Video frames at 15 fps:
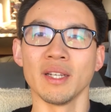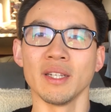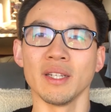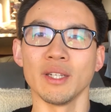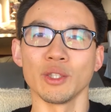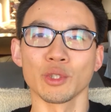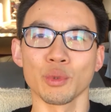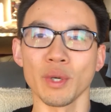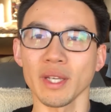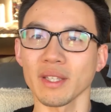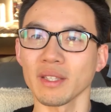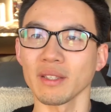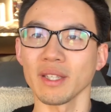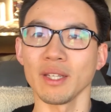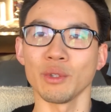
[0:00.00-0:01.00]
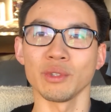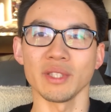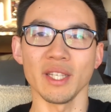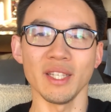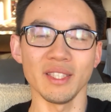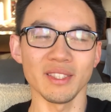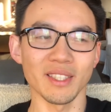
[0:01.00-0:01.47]
It was quick, it was
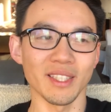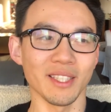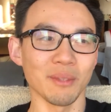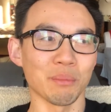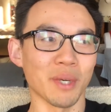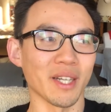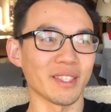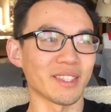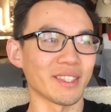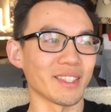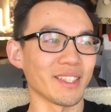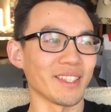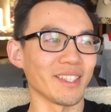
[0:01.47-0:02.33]
easy, but